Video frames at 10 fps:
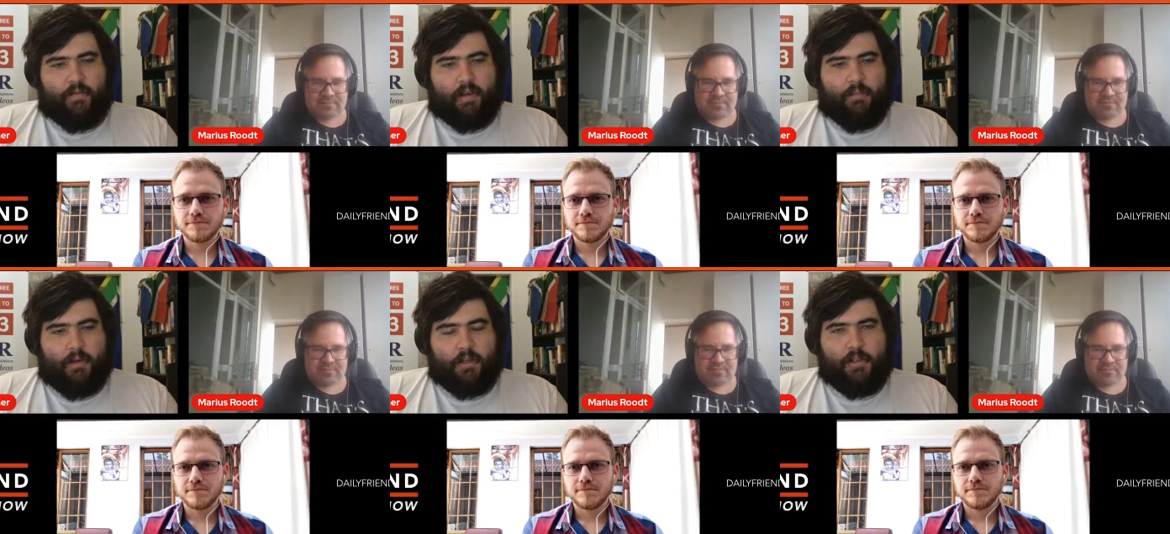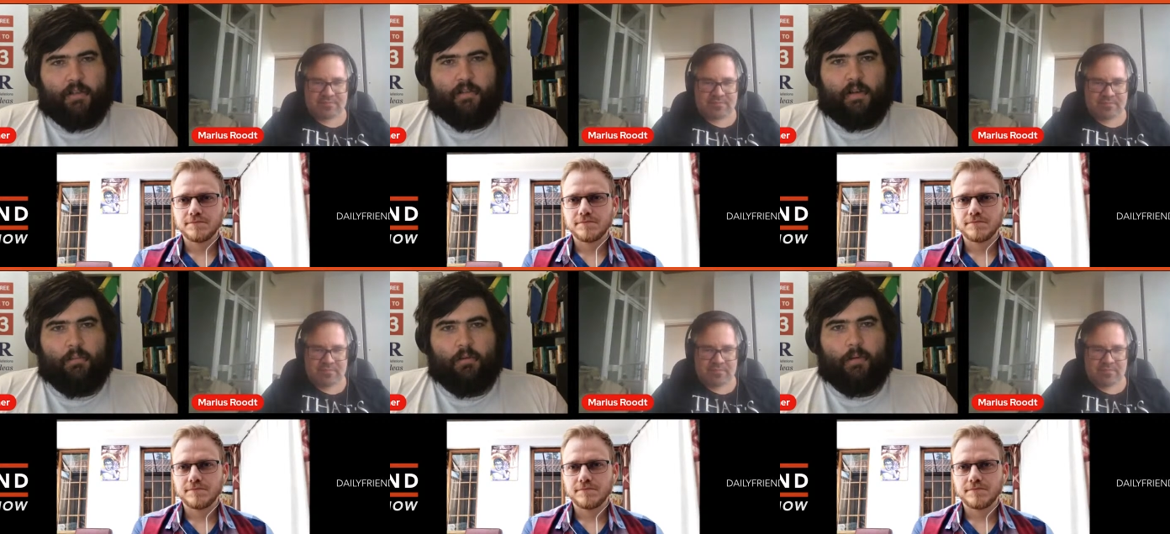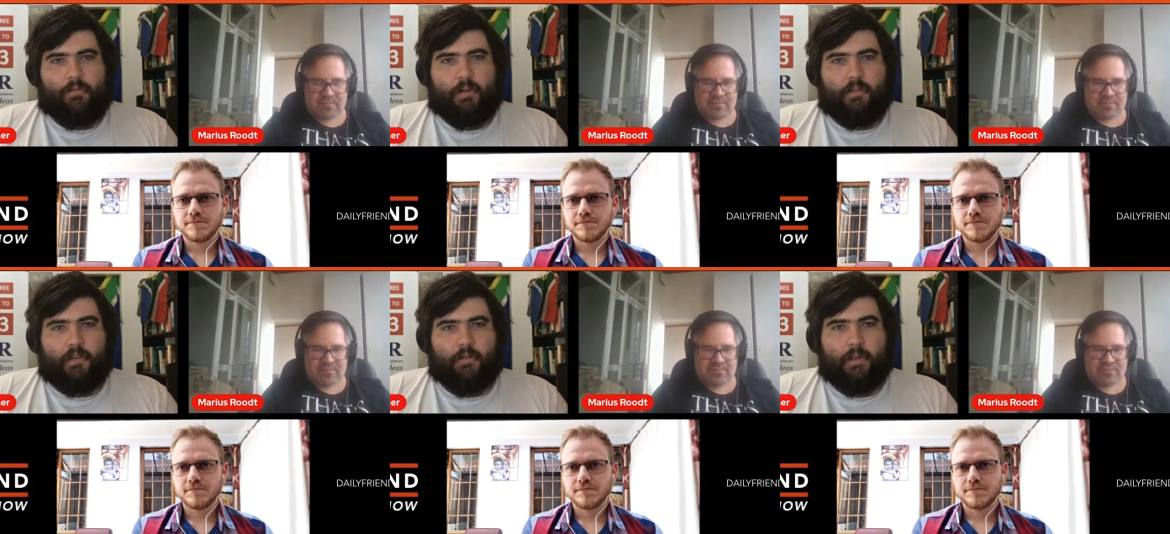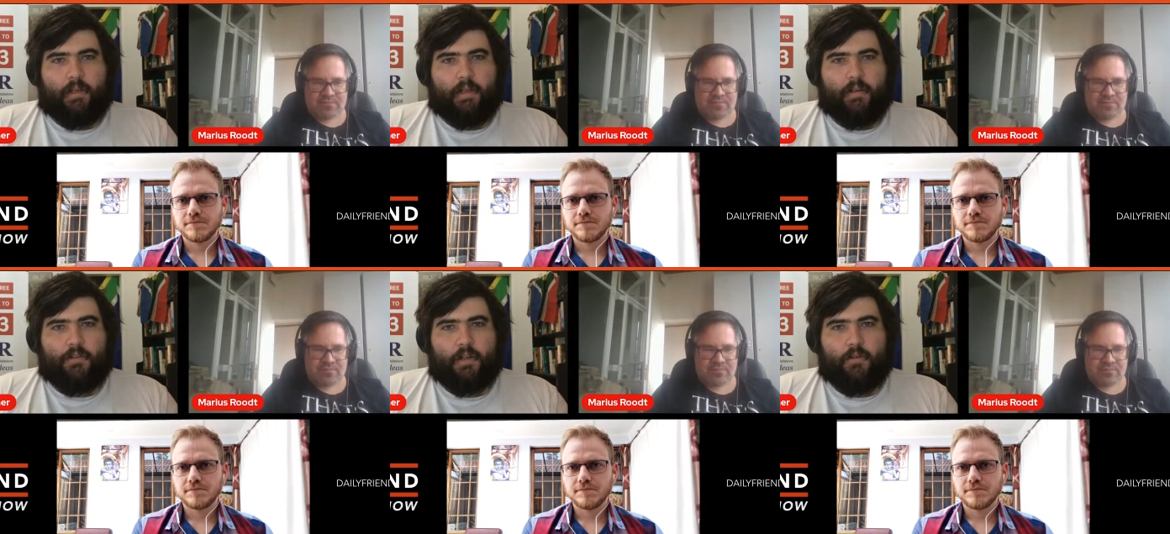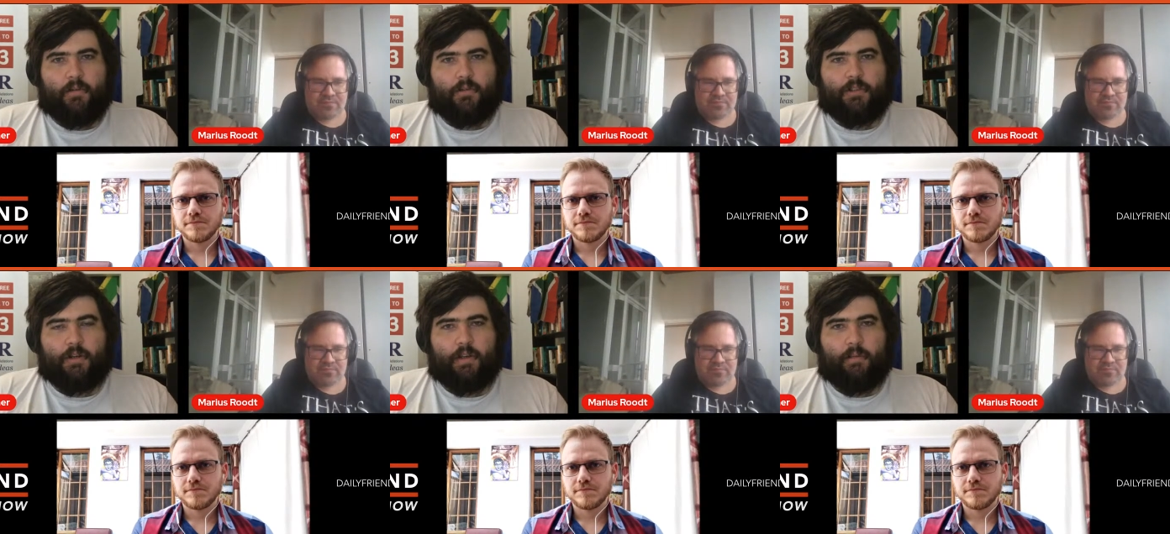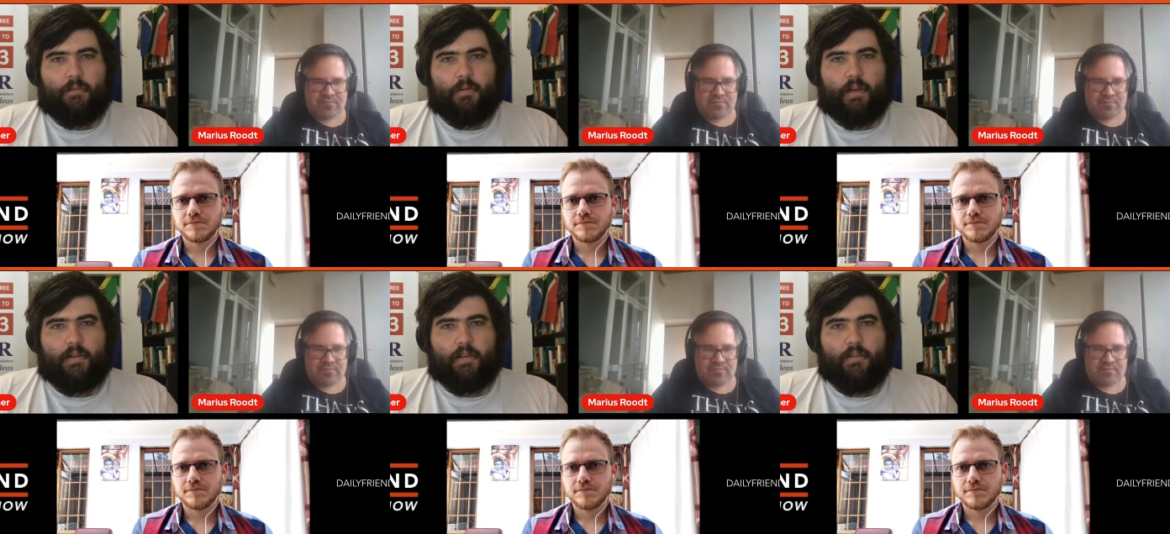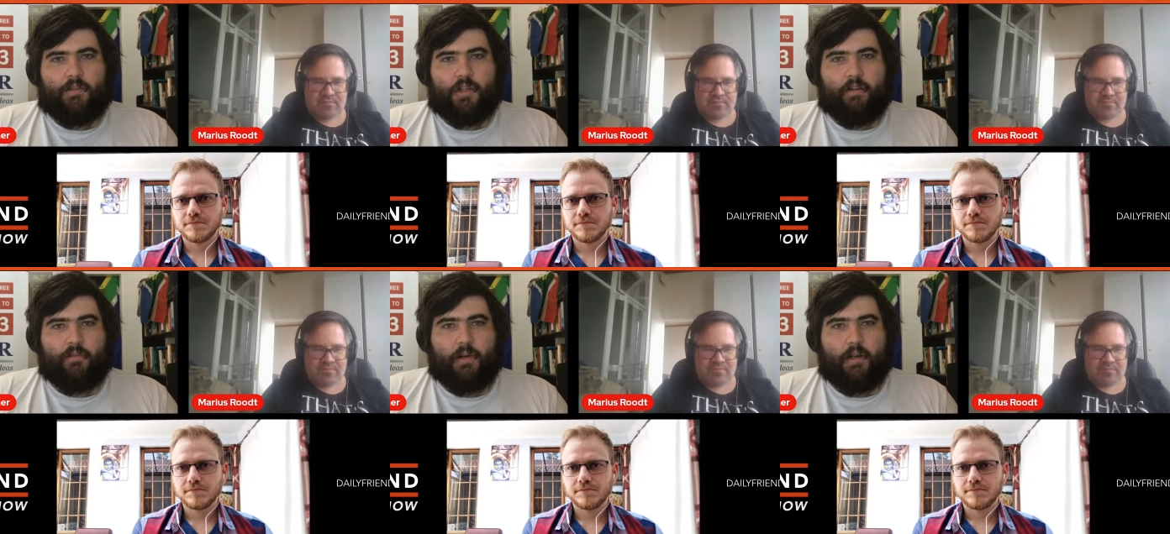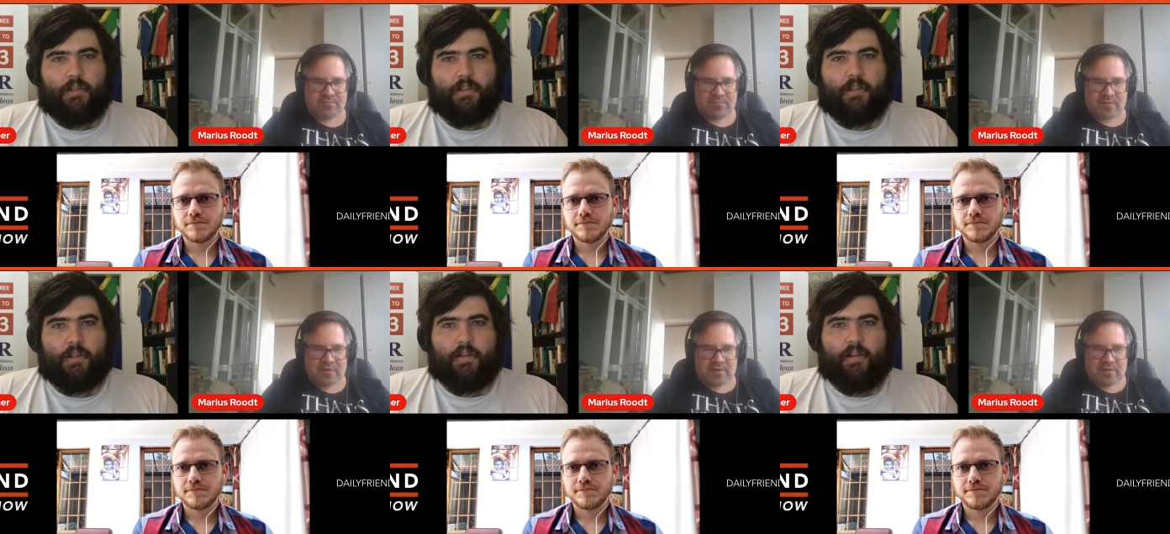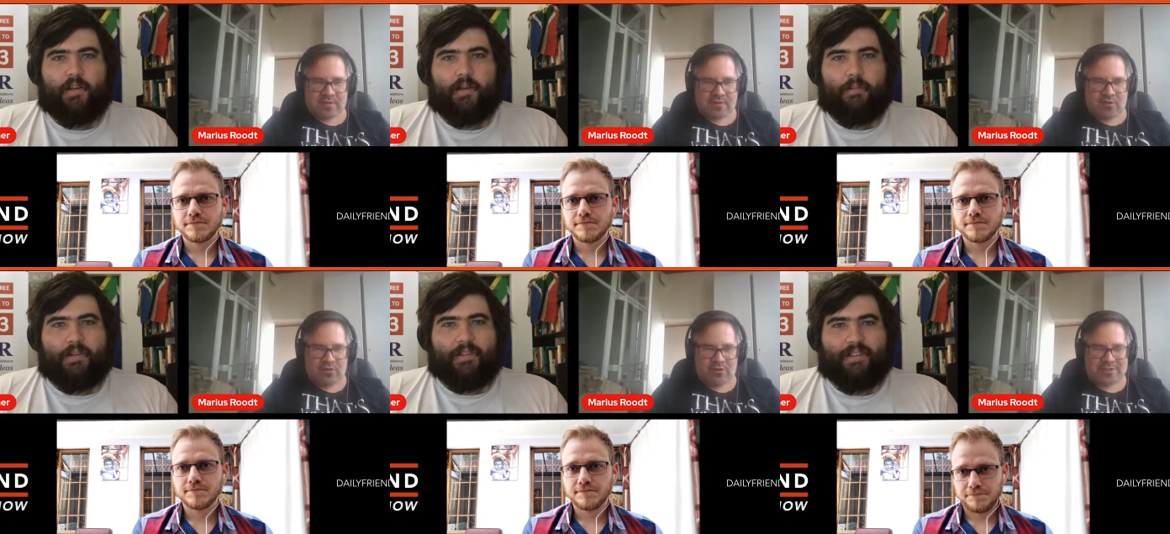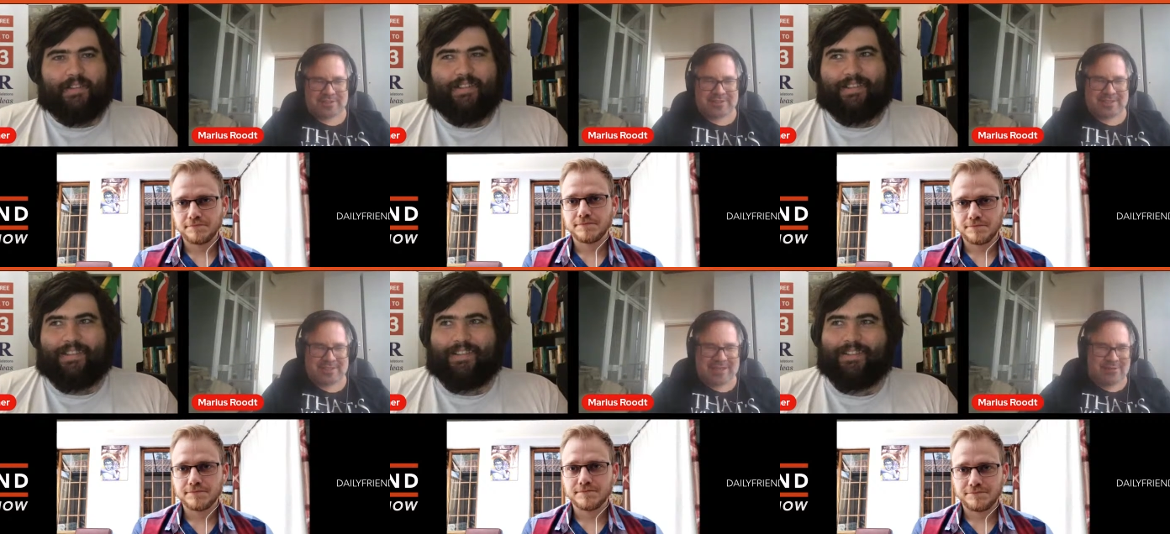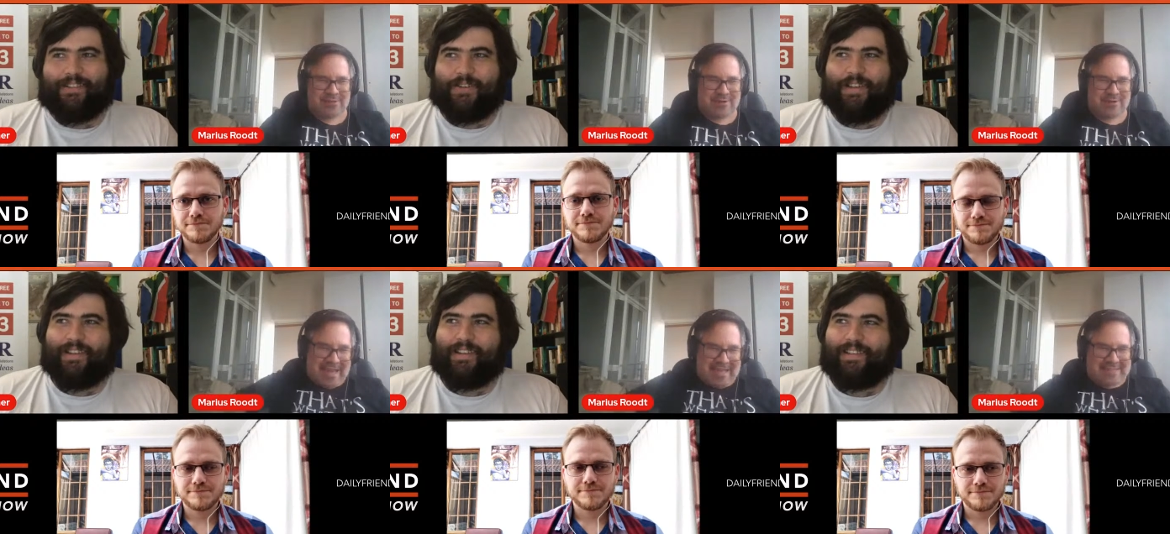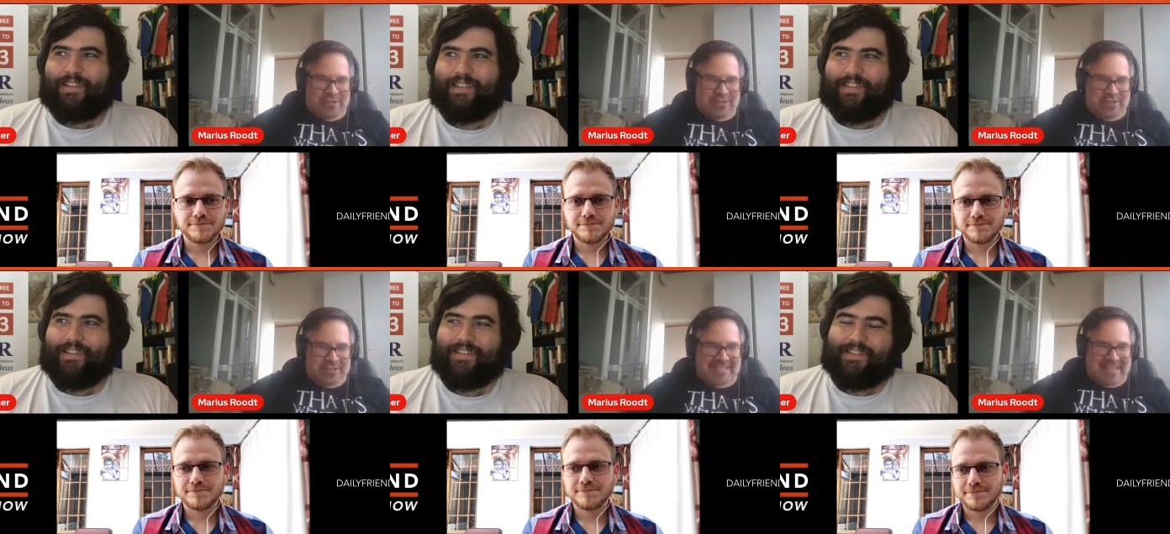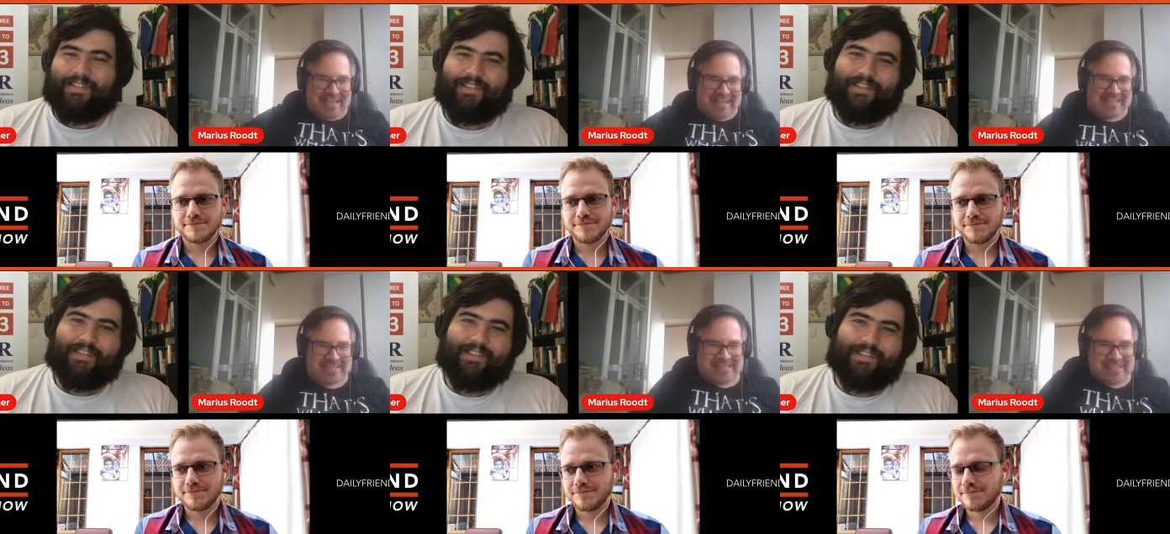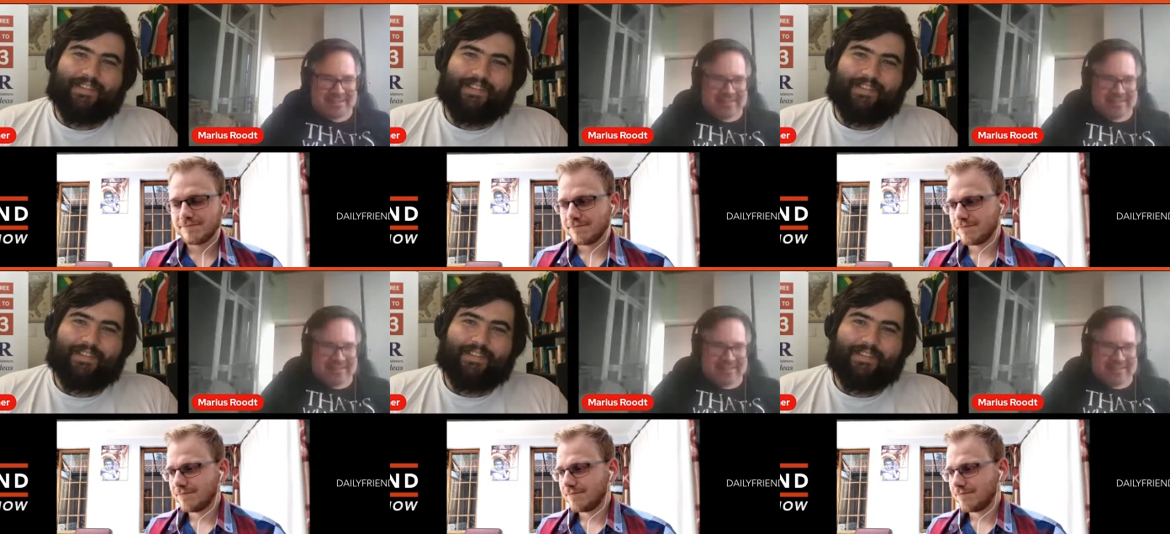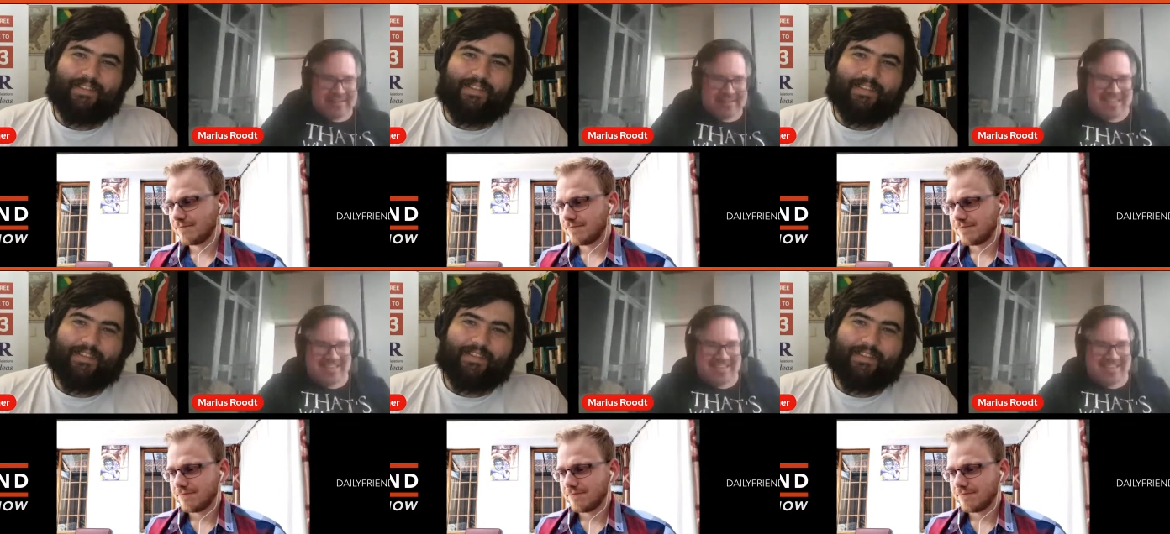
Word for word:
Speaker 1: having a march against unemployment feels a little bit like a drug lord showing up to an anti-drugs march. Um,
Speaker 2: or it's like when the ANC join. marches against the ANC. When the